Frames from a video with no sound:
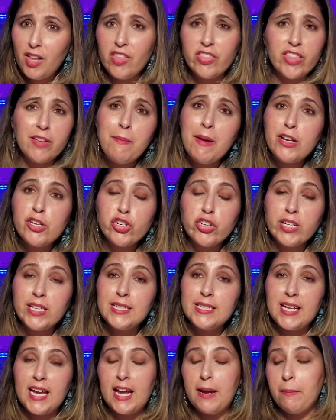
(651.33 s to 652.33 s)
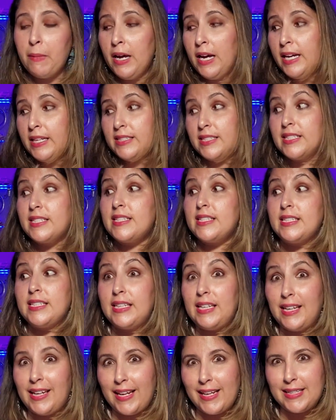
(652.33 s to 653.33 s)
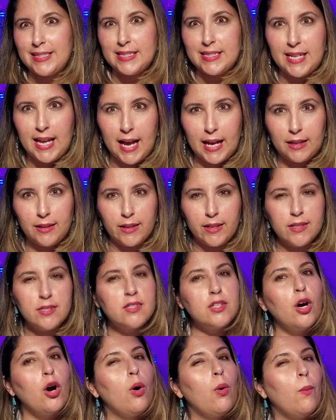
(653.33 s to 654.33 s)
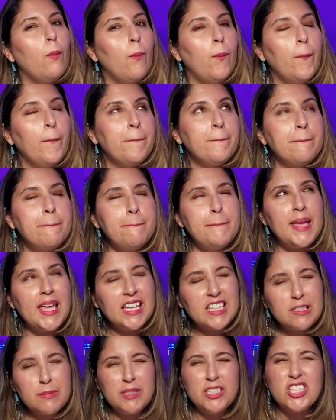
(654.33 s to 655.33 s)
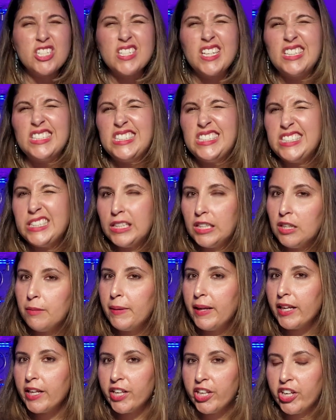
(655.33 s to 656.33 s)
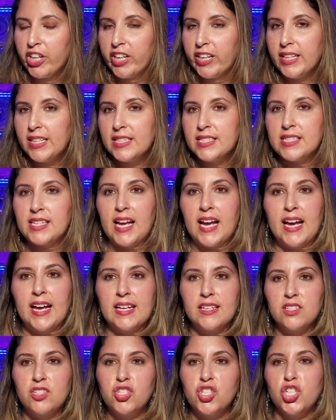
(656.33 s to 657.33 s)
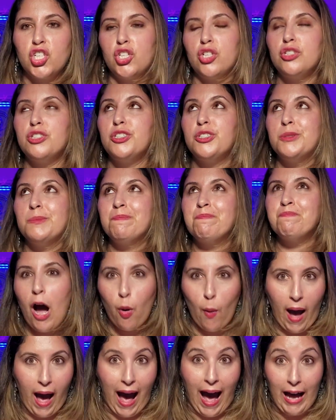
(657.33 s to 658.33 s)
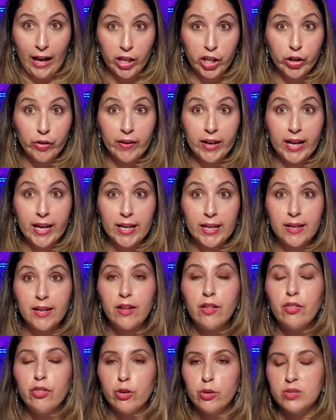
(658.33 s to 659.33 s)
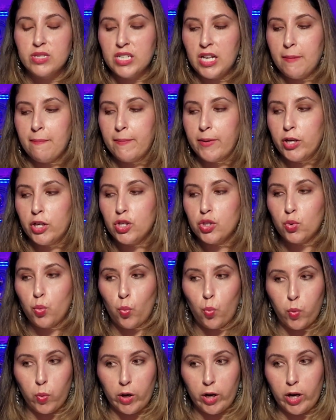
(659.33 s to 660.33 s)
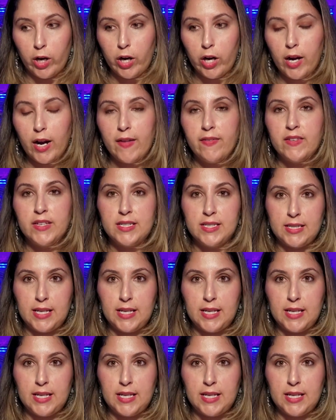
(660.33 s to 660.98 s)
the measuring tape to see exactly. So makes me just a little bit curious as to how accurate those numbers were in the